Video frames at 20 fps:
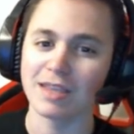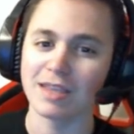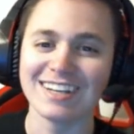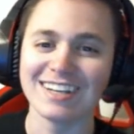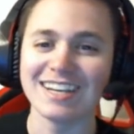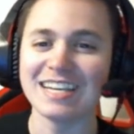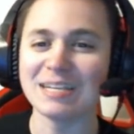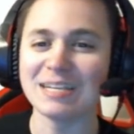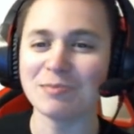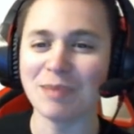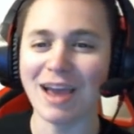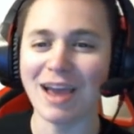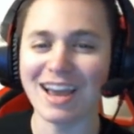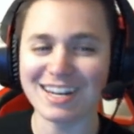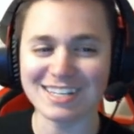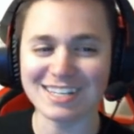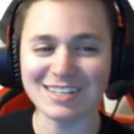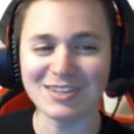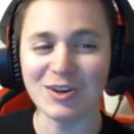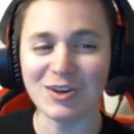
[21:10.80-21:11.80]
He's back
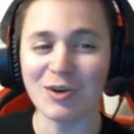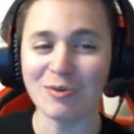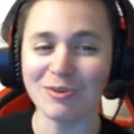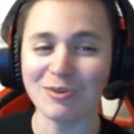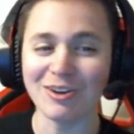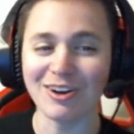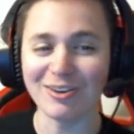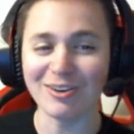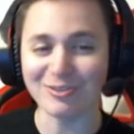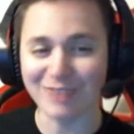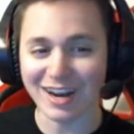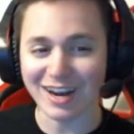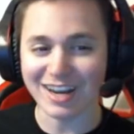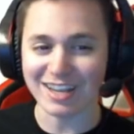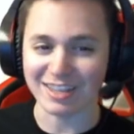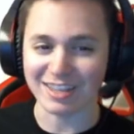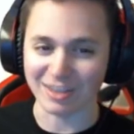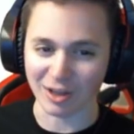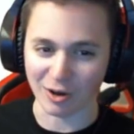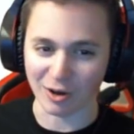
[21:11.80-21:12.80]
to normal
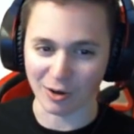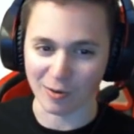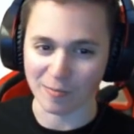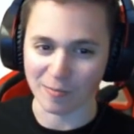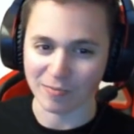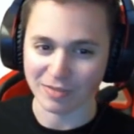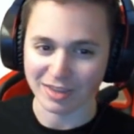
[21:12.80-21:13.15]
already, though.